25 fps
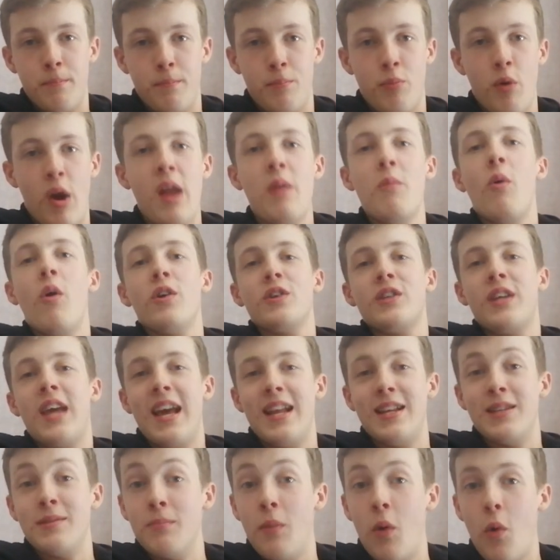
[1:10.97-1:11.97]
brainwash
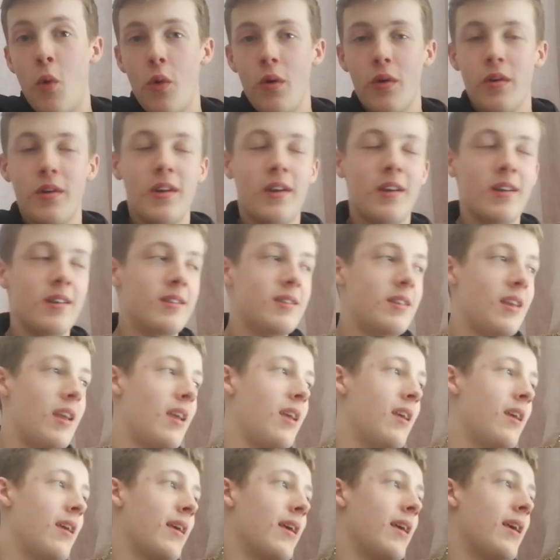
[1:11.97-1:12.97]
kids more, you could
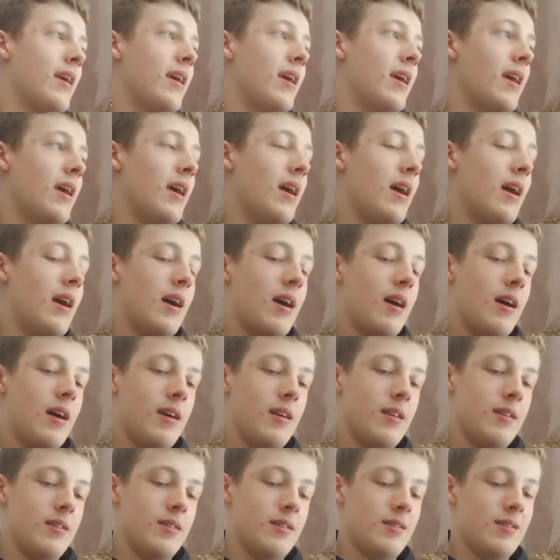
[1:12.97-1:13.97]
say,
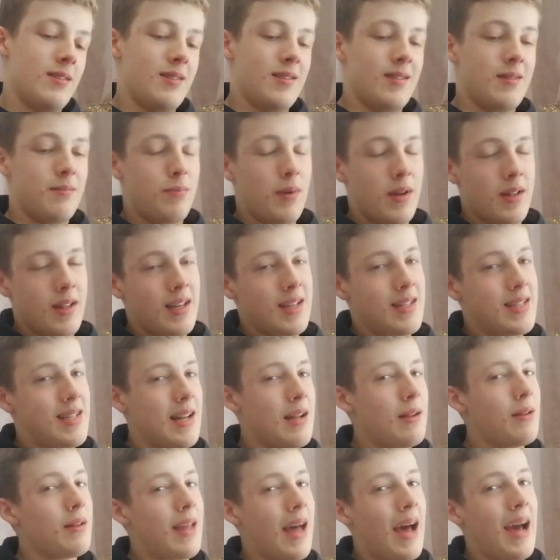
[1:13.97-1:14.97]
but they
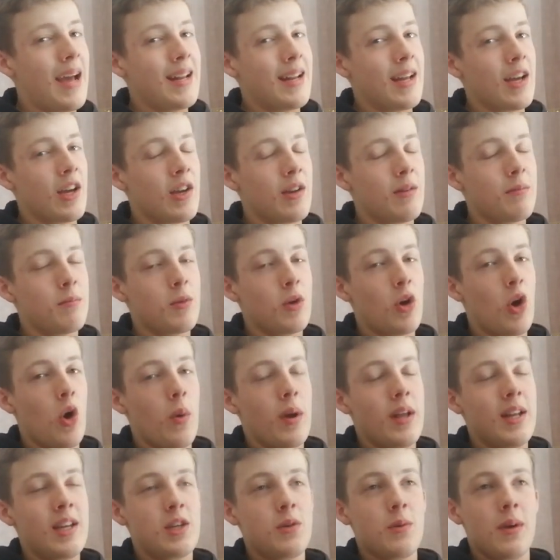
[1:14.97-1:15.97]
still kind of go
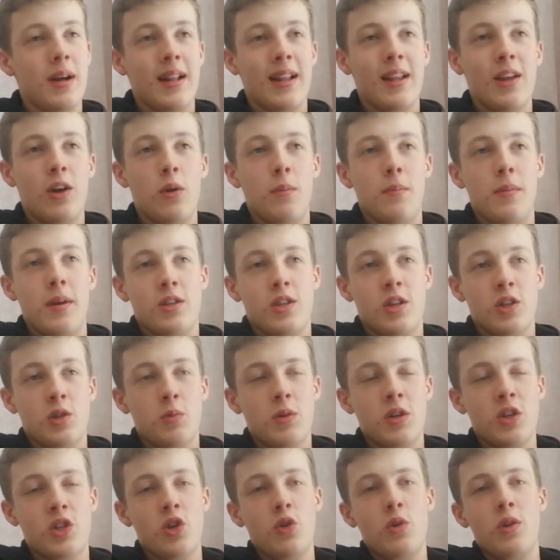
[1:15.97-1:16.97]
into it a little bit. So I just
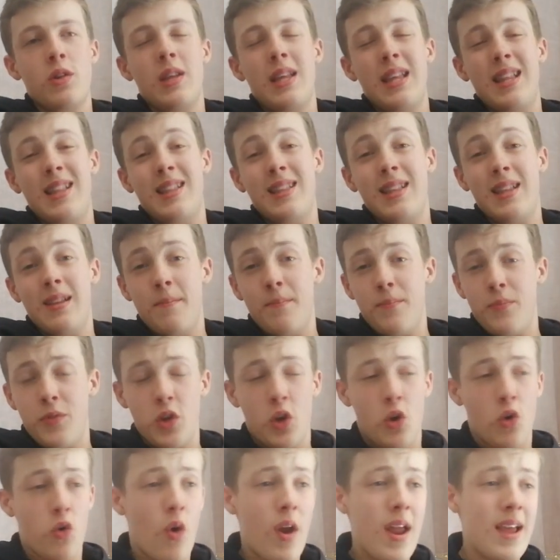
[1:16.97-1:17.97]
want to show you the
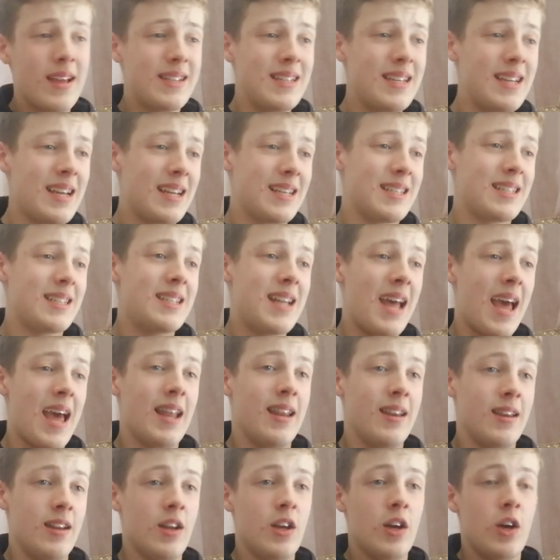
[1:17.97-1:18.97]
crazy
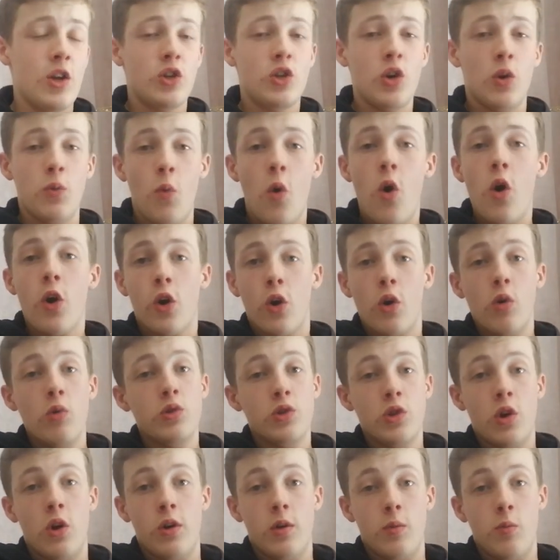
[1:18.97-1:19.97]
extent to what
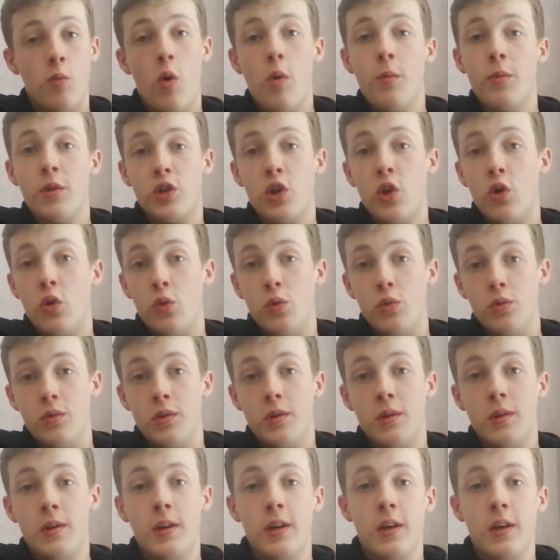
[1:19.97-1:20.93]
goes on, what we're told.